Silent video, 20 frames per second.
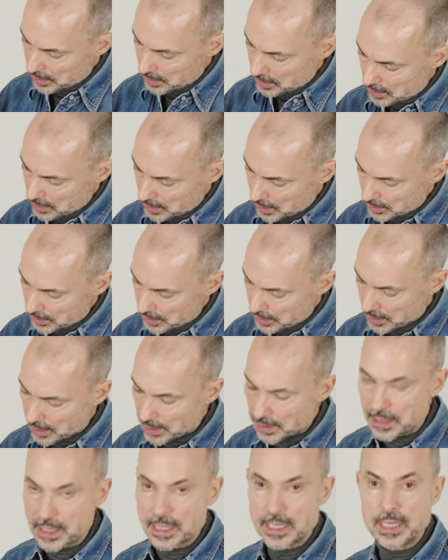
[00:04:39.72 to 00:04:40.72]
this is gusseted
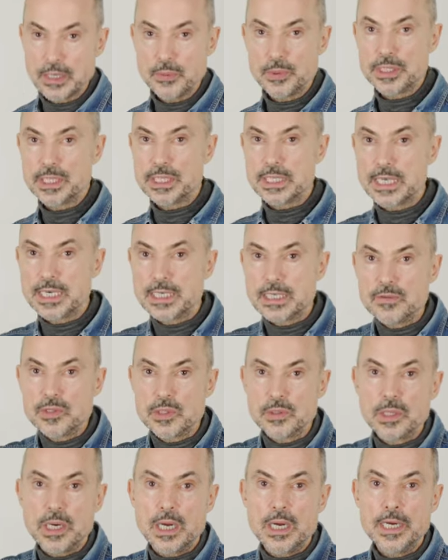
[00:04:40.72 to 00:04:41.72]
under here, which again gives
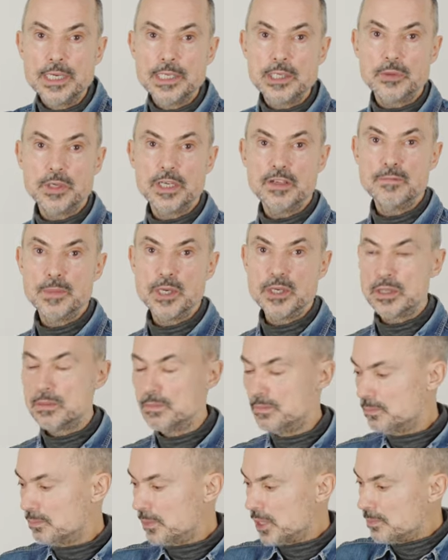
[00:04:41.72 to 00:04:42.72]
you a high degree of mo
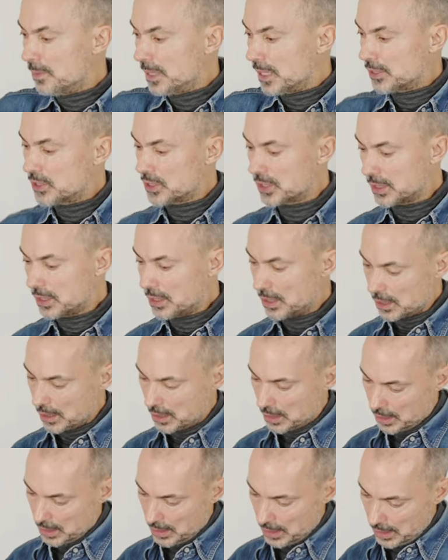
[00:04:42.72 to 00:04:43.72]
mobility
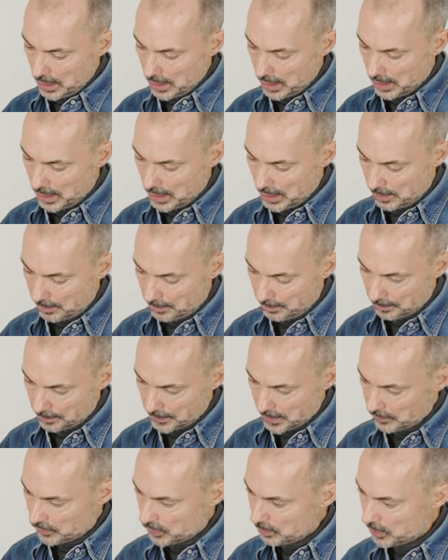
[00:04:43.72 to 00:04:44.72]
um,
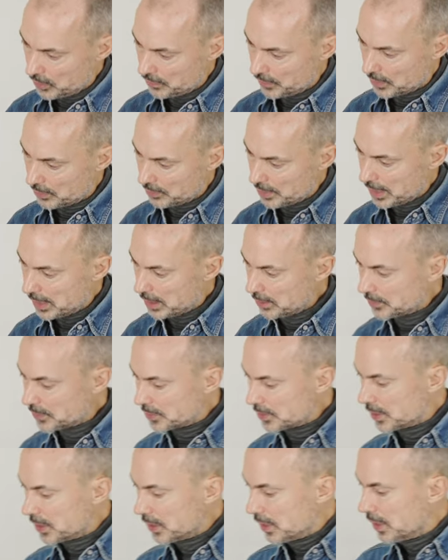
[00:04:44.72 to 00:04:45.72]
if you're moving
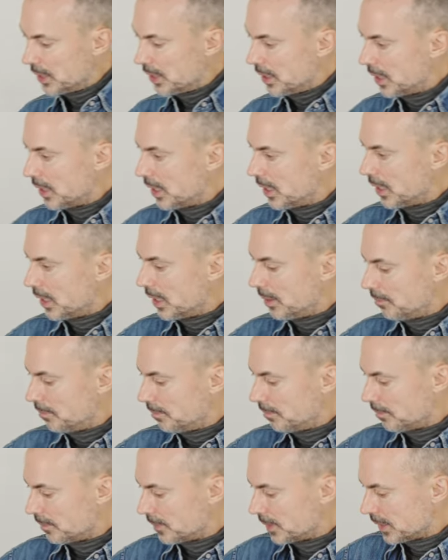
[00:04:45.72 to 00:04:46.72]
around,
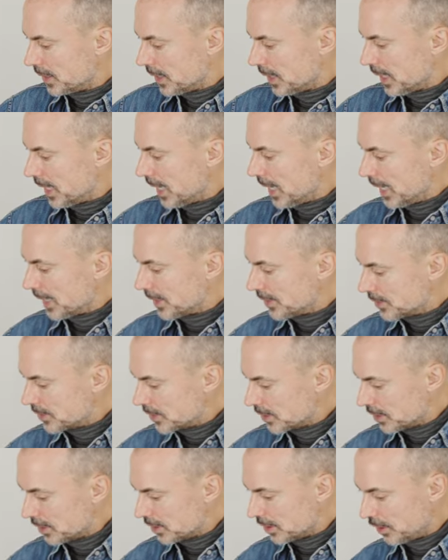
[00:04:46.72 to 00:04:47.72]
um,
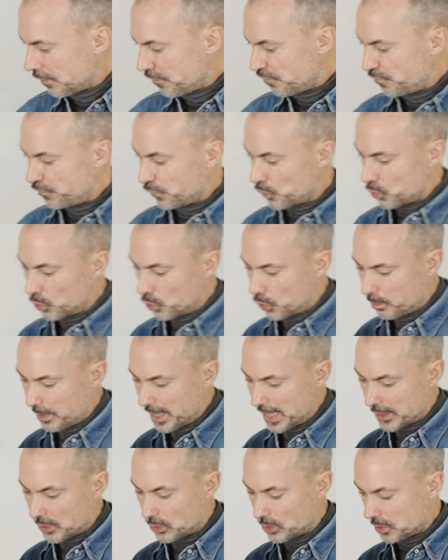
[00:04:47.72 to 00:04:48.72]
and a four
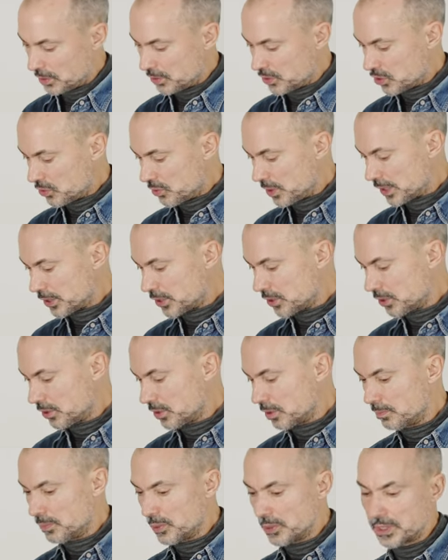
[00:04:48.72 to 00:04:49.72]
panel construction on
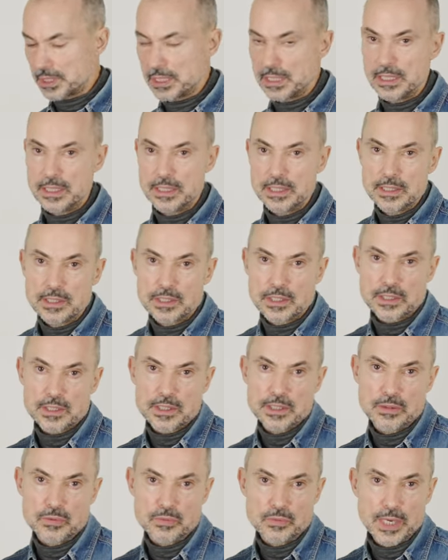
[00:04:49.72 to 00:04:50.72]
the body
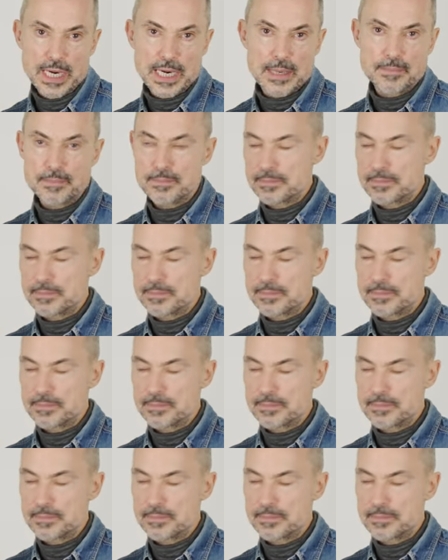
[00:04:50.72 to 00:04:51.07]
just to wrap,